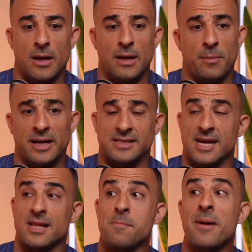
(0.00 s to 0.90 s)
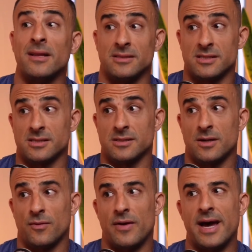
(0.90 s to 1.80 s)
It might take them months,
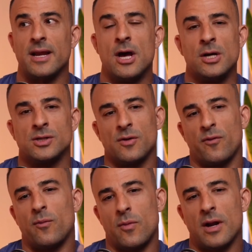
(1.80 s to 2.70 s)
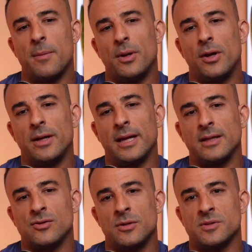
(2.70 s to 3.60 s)
right? So what I'm learning
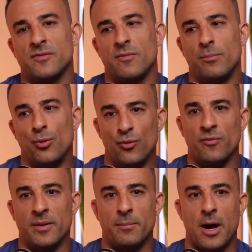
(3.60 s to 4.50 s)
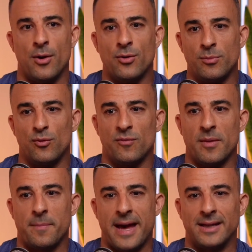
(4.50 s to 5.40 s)
in terms of movement, my own
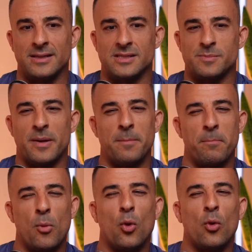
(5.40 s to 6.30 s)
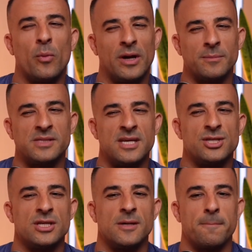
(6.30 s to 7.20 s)
movement patterns, but more when I'm
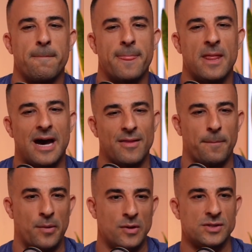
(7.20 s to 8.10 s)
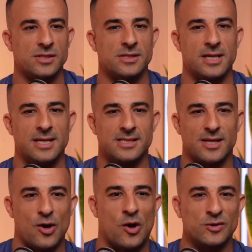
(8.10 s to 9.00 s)
teaching the other person,
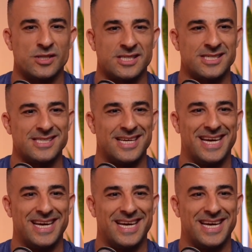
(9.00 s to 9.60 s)
is constant